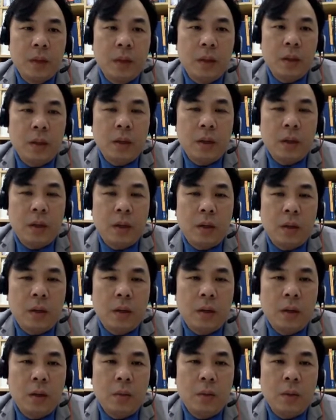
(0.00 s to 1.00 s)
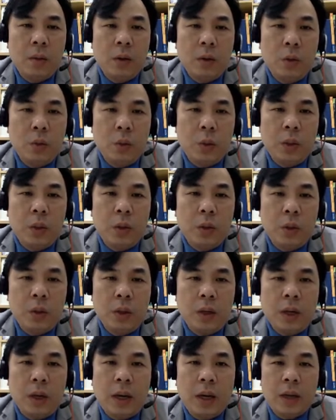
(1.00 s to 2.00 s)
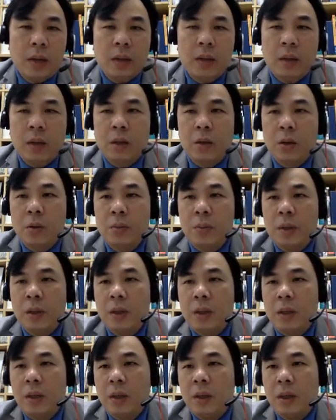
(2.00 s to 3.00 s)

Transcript: Now, because we know that x cannot be